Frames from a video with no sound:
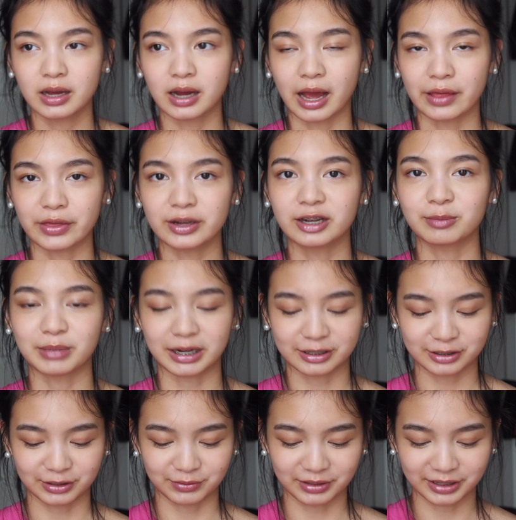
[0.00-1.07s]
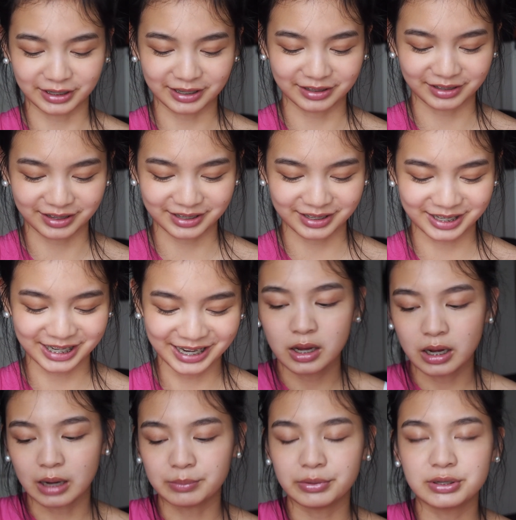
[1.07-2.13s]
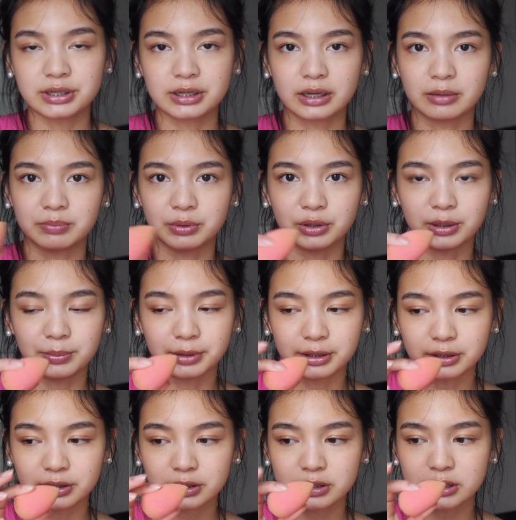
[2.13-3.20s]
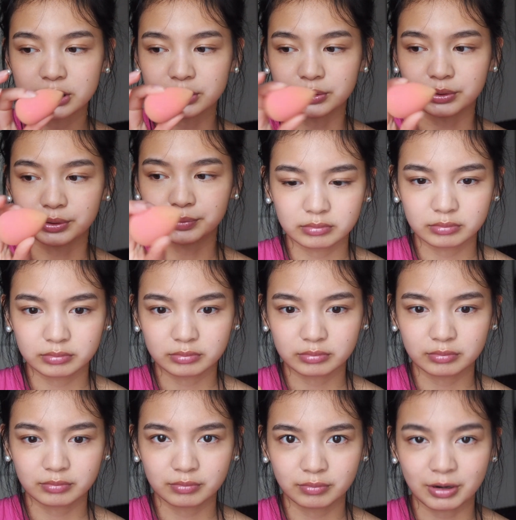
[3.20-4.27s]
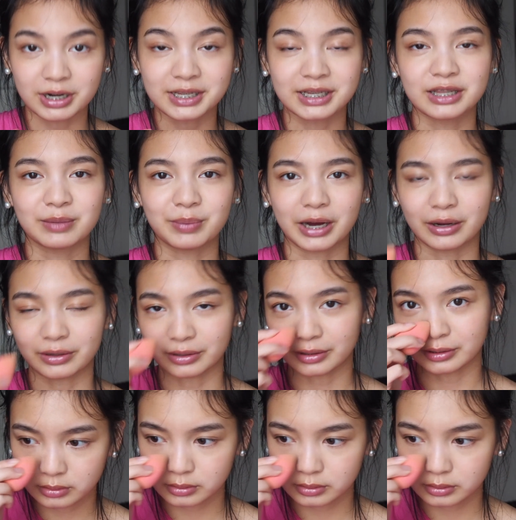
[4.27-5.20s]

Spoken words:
I think I'm actually running out of this. I'm using a beauty blender to press in the powder.